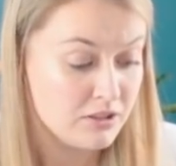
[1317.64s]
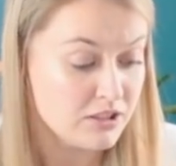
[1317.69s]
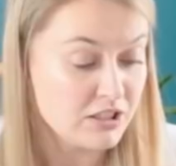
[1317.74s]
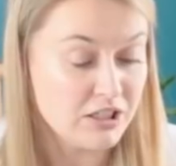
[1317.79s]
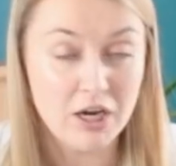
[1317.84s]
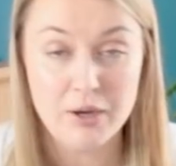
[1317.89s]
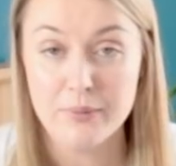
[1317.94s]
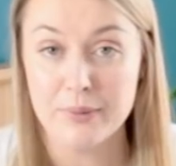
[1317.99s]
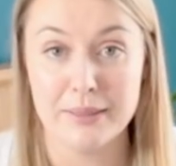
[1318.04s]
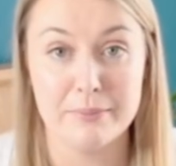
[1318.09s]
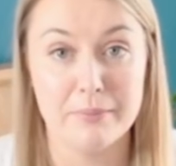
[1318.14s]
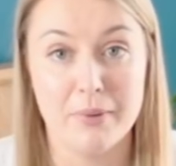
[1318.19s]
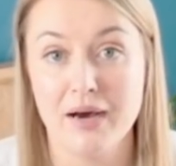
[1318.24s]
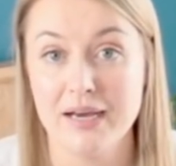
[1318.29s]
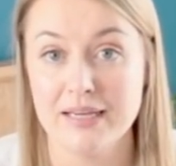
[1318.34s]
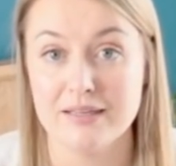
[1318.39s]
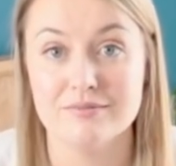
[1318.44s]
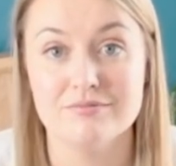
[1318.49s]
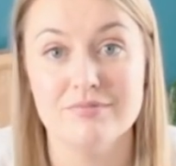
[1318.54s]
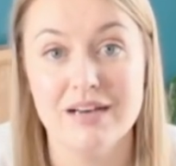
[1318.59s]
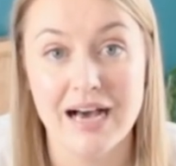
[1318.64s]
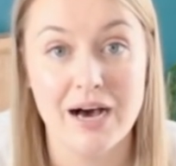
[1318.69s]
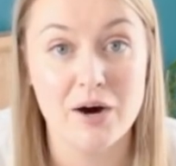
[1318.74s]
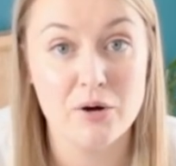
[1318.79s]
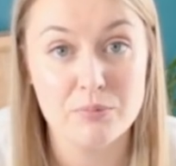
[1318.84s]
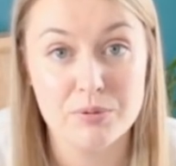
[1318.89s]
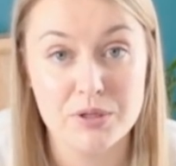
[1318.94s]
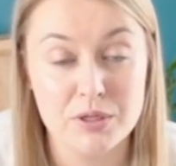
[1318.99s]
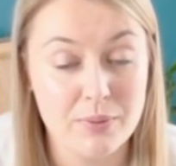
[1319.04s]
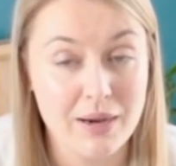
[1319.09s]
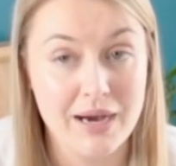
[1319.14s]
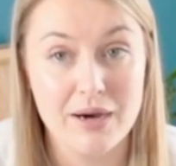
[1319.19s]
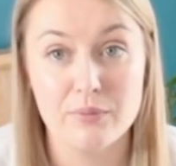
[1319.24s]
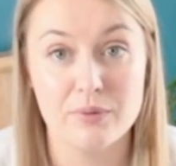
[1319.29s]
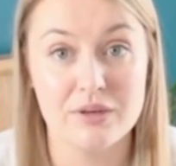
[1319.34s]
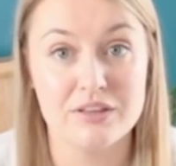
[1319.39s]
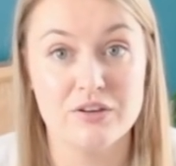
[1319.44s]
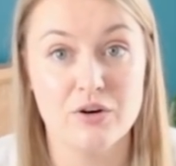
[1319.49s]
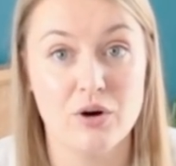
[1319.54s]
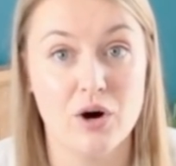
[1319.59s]
you know, it might help you
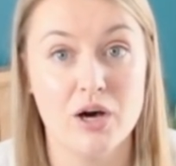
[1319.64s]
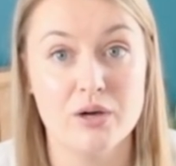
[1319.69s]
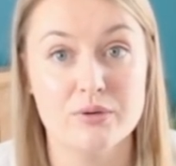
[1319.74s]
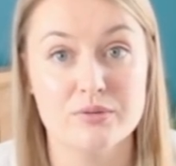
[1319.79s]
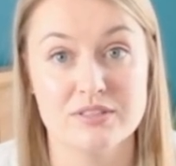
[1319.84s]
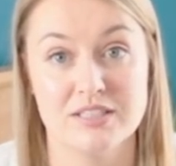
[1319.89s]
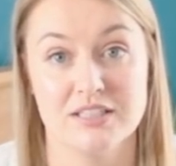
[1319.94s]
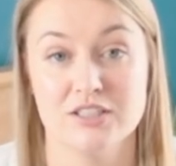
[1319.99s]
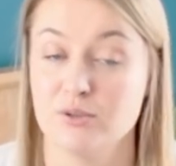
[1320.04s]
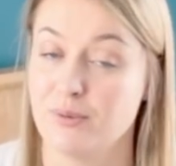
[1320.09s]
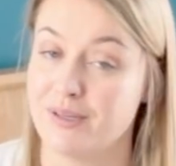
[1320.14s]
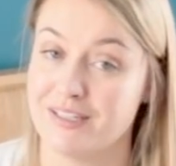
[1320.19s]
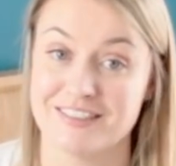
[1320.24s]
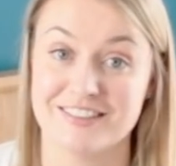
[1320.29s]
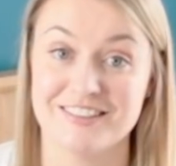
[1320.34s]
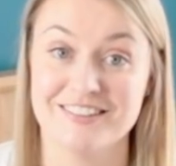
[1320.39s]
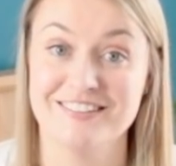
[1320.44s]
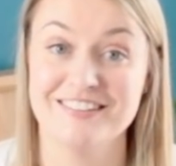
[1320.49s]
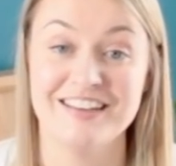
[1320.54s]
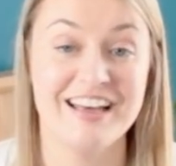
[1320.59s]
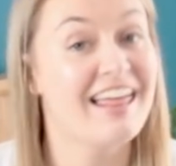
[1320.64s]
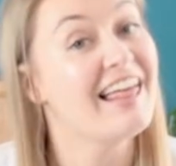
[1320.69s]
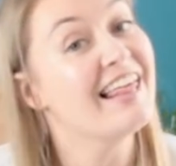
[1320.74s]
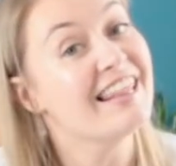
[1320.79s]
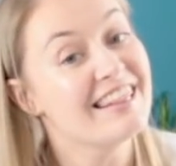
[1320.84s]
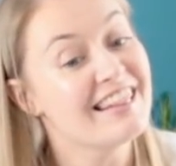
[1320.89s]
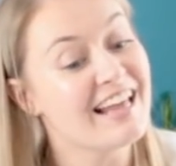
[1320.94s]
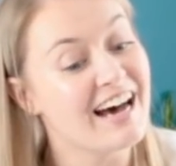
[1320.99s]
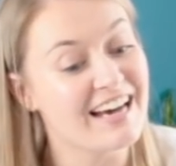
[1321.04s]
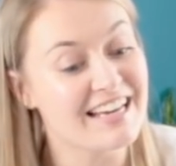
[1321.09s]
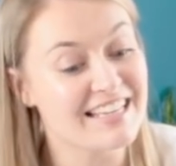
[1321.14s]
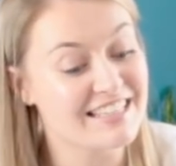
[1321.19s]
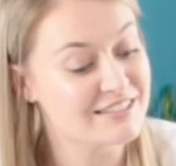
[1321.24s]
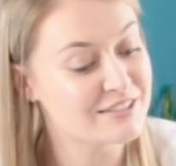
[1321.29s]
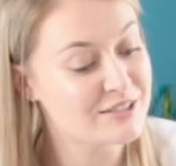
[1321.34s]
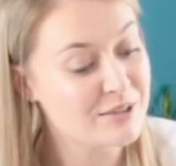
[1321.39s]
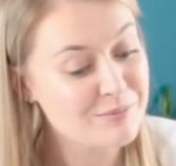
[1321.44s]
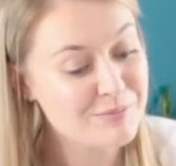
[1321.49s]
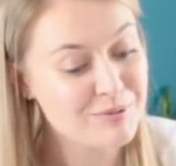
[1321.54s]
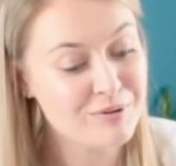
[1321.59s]
out with your own situation. And that
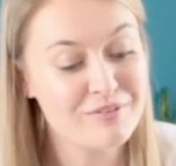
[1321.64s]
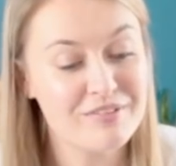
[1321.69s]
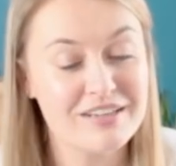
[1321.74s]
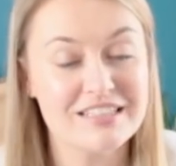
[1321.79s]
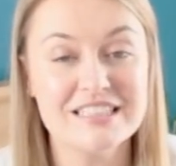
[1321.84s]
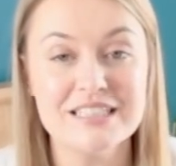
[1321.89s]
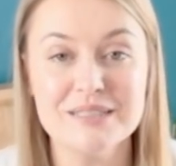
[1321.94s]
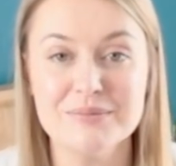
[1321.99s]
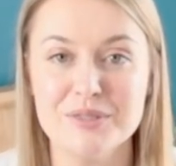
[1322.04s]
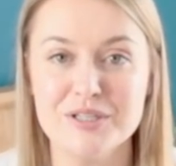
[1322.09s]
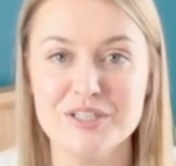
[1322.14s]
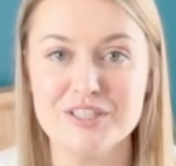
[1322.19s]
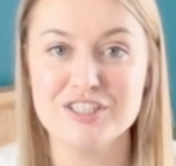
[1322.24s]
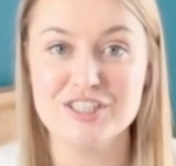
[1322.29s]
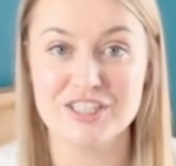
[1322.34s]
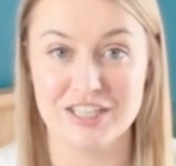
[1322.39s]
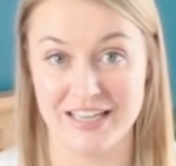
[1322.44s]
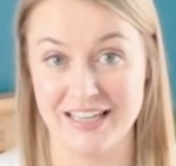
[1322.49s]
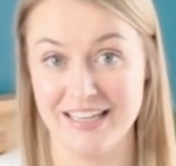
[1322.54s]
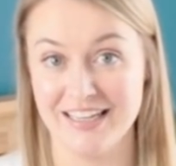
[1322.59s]
is pretty much